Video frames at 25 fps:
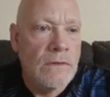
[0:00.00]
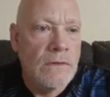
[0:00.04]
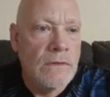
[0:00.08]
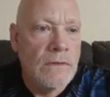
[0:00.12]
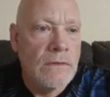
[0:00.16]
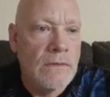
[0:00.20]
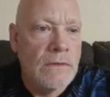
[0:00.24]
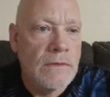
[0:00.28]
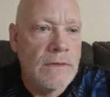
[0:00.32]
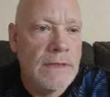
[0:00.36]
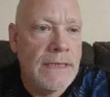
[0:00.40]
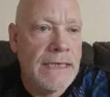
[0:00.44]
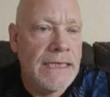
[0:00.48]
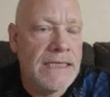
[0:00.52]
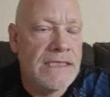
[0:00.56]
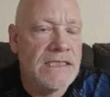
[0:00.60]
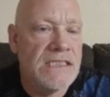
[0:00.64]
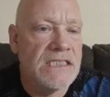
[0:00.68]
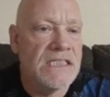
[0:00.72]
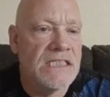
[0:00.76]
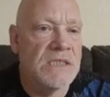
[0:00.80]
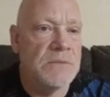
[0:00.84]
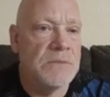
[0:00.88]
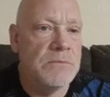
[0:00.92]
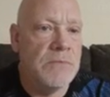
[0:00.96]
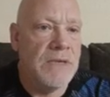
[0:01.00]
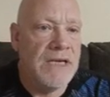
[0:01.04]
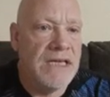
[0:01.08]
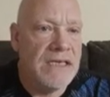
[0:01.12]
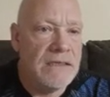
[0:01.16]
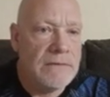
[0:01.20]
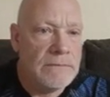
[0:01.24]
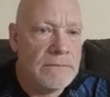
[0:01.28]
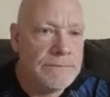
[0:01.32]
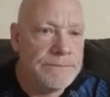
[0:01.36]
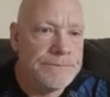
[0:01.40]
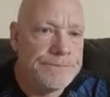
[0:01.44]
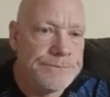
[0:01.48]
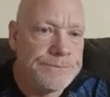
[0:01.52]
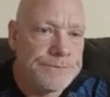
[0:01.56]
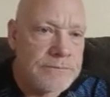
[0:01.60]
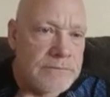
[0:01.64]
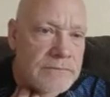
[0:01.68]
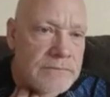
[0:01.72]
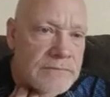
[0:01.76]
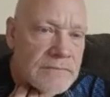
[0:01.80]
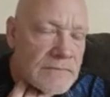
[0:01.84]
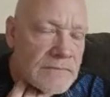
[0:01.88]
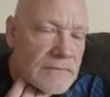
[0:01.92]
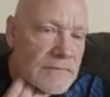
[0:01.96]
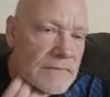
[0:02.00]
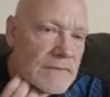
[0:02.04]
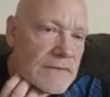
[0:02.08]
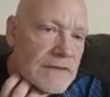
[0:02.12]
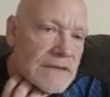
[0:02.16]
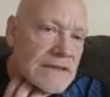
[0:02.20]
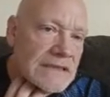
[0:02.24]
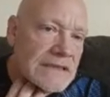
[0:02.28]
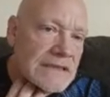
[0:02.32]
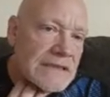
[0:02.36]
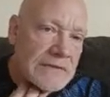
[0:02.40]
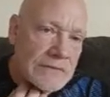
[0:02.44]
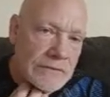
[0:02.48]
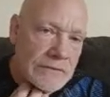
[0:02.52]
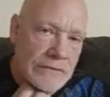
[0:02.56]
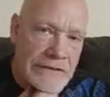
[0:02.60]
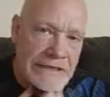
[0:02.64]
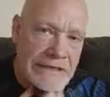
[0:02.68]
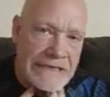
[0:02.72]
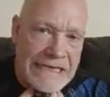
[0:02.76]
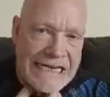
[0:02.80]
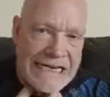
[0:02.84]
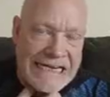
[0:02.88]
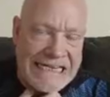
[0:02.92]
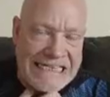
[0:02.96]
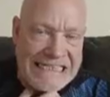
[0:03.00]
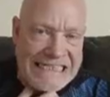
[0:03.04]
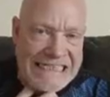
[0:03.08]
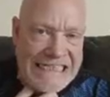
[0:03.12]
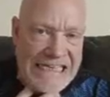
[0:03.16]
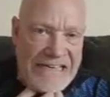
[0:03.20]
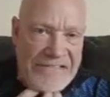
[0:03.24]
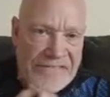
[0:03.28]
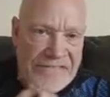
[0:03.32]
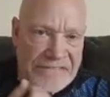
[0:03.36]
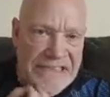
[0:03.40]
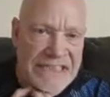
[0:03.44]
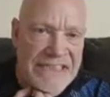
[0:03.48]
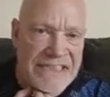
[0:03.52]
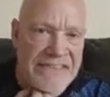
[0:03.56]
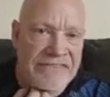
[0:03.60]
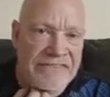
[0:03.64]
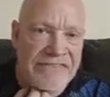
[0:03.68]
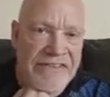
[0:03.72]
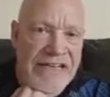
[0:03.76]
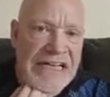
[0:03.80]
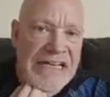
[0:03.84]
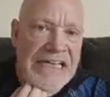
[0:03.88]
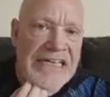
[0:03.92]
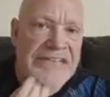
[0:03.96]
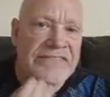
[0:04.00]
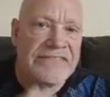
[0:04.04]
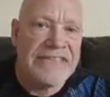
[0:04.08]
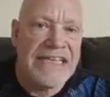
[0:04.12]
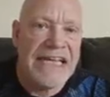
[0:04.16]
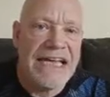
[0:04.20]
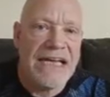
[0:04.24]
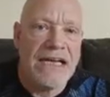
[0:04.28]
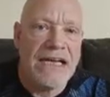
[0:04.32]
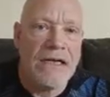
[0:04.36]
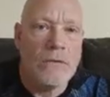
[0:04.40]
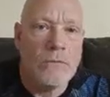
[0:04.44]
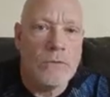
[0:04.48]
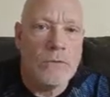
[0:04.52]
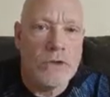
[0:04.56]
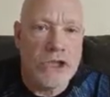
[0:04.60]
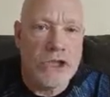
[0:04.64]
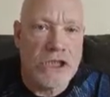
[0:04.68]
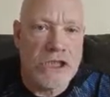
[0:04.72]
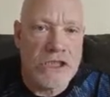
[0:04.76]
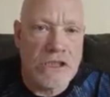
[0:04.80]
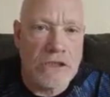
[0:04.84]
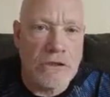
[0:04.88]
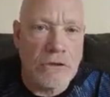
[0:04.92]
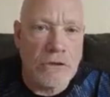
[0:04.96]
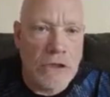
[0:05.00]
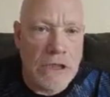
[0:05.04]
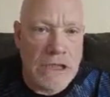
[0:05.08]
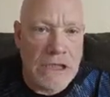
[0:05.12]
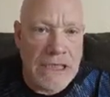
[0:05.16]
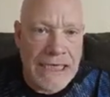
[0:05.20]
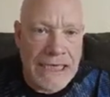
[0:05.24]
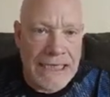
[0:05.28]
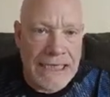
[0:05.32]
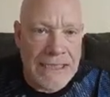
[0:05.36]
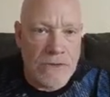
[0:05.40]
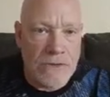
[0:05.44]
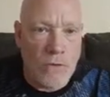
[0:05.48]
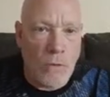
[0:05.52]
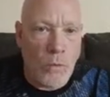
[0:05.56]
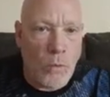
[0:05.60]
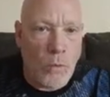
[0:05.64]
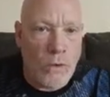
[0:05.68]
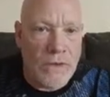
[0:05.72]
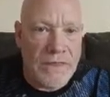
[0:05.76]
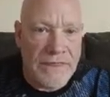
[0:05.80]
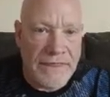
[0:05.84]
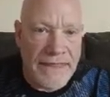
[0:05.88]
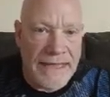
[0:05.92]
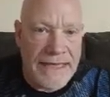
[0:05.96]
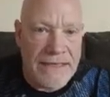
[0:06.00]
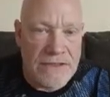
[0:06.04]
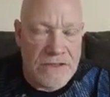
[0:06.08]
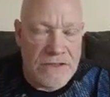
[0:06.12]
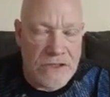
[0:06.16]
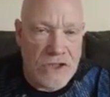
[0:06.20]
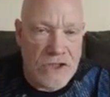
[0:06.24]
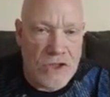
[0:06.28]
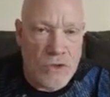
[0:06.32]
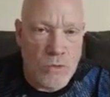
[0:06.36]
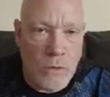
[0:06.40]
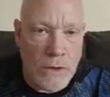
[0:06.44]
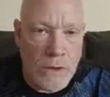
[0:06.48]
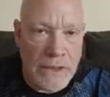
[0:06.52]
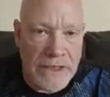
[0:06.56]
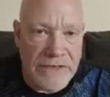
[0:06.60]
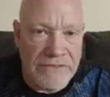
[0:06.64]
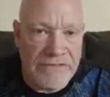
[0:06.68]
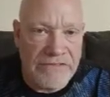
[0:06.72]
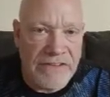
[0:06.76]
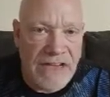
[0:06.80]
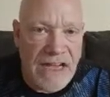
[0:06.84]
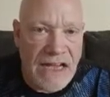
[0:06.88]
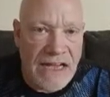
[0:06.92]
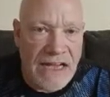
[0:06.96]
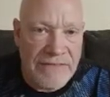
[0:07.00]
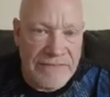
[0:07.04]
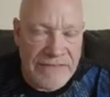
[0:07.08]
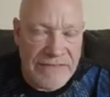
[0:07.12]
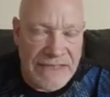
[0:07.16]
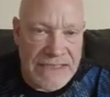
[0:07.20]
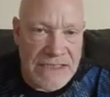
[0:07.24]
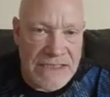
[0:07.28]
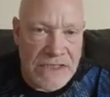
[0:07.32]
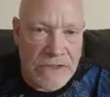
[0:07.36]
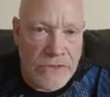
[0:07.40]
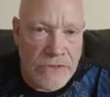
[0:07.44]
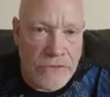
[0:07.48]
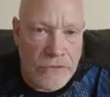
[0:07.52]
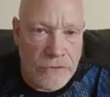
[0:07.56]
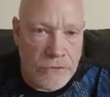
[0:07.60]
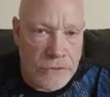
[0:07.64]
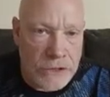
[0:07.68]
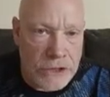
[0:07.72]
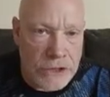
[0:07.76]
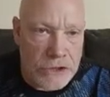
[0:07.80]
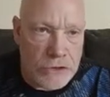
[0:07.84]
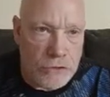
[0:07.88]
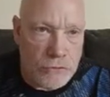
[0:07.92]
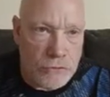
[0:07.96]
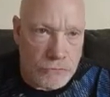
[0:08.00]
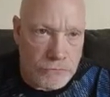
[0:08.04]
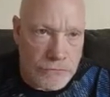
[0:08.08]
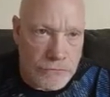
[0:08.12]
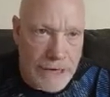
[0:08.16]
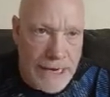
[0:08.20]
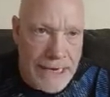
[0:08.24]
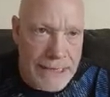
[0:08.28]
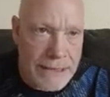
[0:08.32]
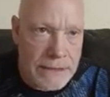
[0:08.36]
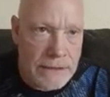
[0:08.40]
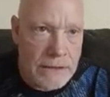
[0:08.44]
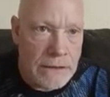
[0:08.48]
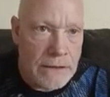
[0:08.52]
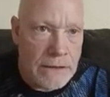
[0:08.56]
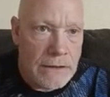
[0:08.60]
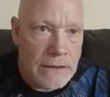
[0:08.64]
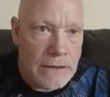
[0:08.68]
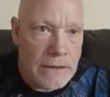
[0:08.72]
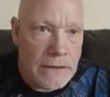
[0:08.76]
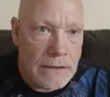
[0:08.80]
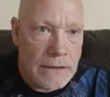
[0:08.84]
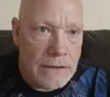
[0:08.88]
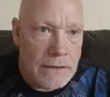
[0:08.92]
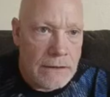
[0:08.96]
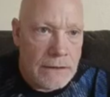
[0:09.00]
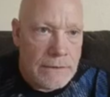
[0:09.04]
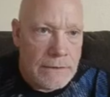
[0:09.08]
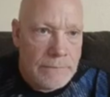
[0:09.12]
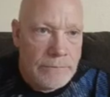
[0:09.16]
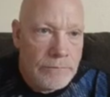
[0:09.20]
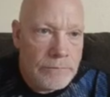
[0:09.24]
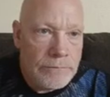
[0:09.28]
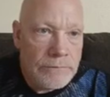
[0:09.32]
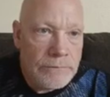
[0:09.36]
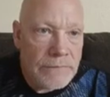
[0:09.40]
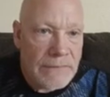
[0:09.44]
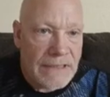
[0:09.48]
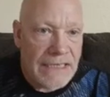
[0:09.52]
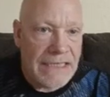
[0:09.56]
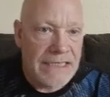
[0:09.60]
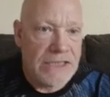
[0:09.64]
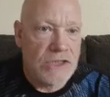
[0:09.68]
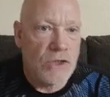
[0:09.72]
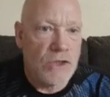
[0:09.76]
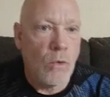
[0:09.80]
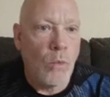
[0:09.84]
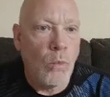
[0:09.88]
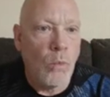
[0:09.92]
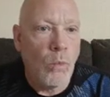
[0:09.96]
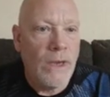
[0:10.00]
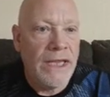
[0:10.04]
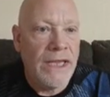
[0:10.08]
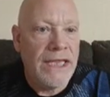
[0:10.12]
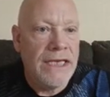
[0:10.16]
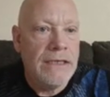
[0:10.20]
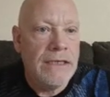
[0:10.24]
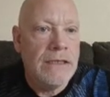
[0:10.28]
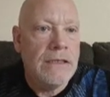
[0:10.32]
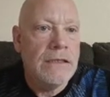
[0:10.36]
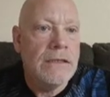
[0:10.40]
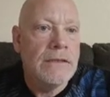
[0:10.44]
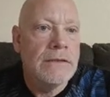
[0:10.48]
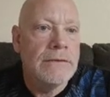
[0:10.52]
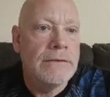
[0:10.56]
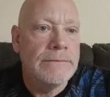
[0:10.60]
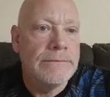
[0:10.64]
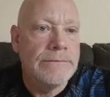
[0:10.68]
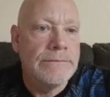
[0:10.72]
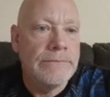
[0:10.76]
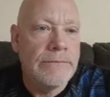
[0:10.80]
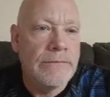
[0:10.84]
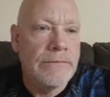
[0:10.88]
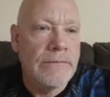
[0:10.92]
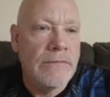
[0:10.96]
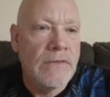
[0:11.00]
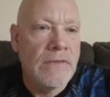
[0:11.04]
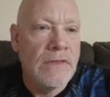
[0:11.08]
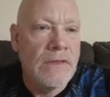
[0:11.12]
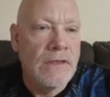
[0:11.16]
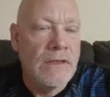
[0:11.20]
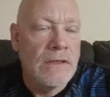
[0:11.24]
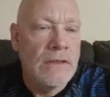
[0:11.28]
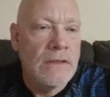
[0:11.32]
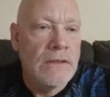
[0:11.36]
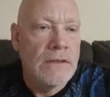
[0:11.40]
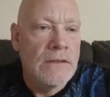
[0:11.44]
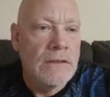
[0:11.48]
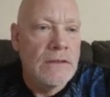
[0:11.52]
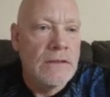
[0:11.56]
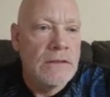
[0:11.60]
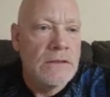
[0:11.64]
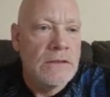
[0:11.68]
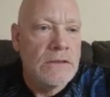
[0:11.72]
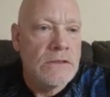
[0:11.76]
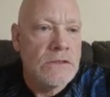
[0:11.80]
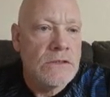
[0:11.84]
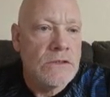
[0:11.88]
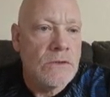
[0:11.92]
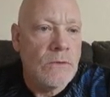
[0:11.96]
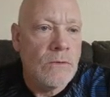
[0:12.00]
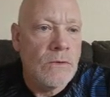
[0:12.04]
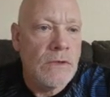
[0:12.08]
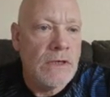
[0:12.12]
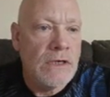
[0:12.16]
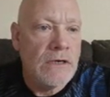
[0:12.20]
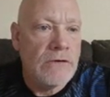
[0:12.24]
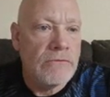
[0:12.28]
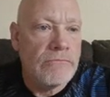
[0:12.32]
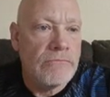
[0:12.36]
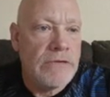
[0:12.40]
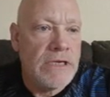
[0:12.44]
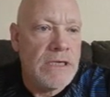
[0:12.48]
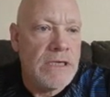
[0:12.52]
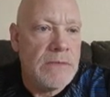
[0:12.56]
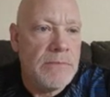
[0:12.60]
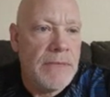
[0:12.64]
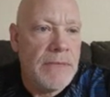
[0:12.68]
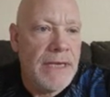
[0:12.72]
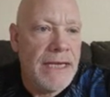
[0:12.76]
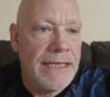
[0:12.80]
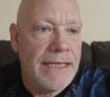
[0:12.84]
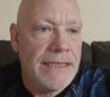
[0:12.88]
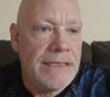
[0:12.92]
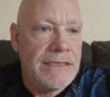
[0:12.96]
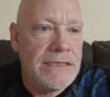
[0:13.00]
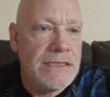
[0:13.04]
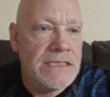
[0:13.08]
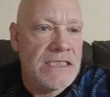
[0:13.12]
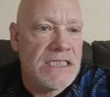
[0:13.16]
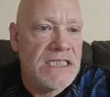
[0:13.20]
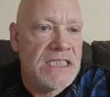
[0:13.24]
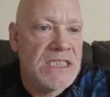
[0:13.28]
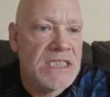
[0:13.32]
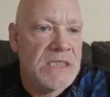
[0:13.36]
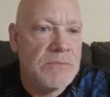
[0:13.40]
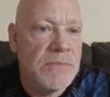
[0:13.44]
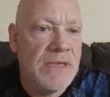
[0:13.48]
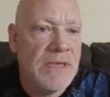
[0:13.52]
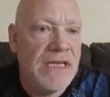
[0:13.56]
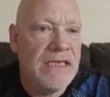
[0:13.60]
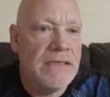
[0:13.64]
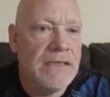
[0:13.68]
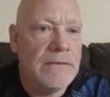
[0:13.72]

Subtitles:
And spin. We're at 875 now. We're just looking to get to 1,025. That's a 32 red. That's a win. So we're going to rebet and spin.